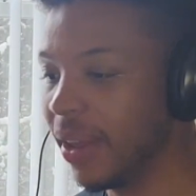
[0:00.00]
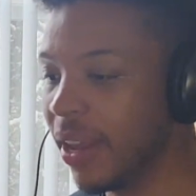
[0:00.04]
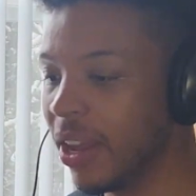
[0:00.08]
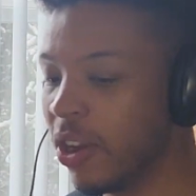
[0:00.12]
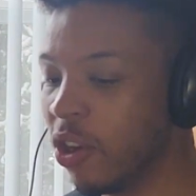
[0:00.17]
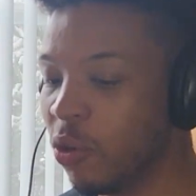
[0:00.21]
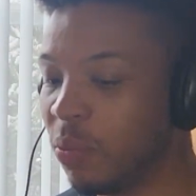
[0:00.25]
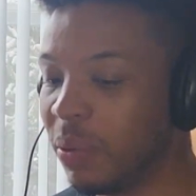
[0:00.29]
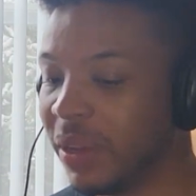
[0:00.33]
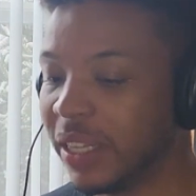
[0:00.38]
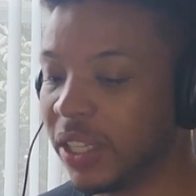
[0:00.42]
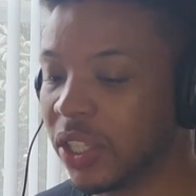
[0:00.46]
It
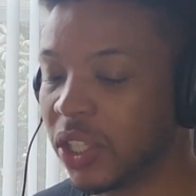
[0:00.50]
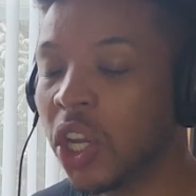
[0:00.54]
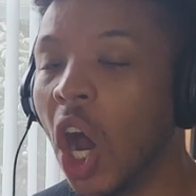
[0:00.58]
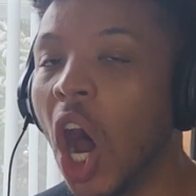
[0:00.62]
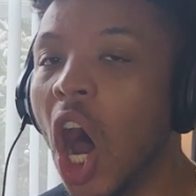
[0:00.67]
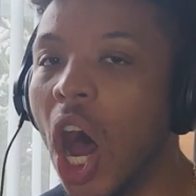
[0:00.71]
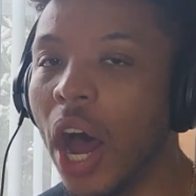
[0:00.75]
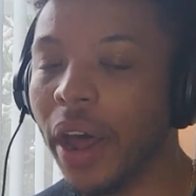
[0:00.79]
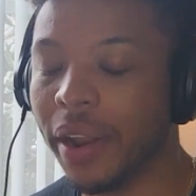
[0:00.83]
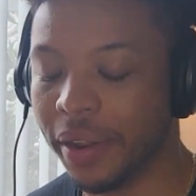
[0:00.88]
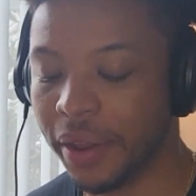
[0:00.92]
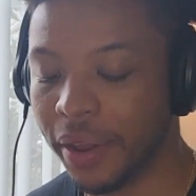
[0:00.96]
would be
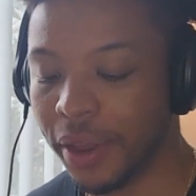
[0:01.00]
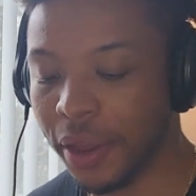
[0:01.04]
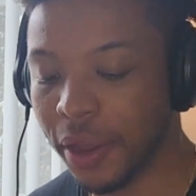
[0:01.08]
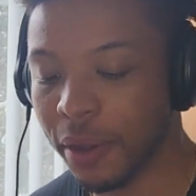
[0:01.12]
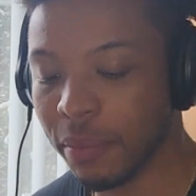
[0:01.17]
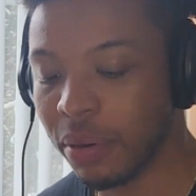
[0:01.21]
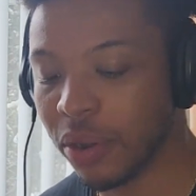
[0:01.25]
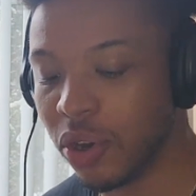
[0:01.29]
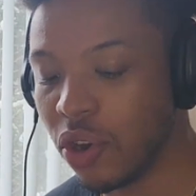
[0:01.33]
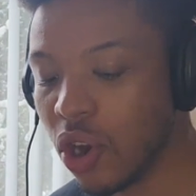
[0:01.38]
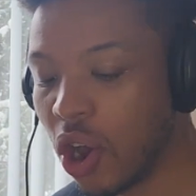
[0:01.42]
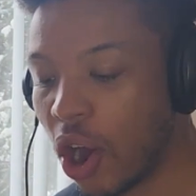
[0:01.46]
done.
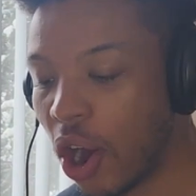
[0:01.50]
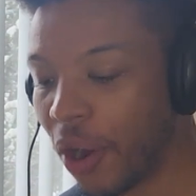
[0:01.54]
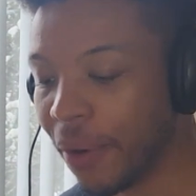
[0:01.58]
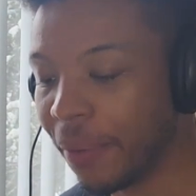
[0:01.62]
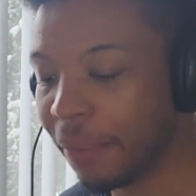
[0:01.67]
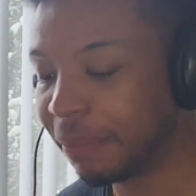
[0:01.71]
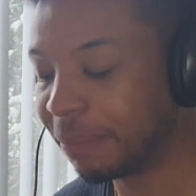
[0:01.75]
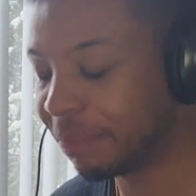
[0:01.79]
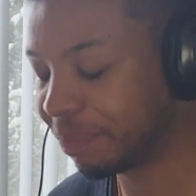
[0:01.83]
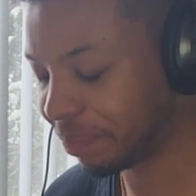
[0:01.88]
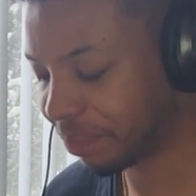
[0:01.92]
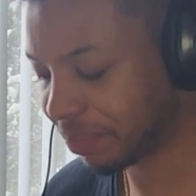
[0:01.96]
But no,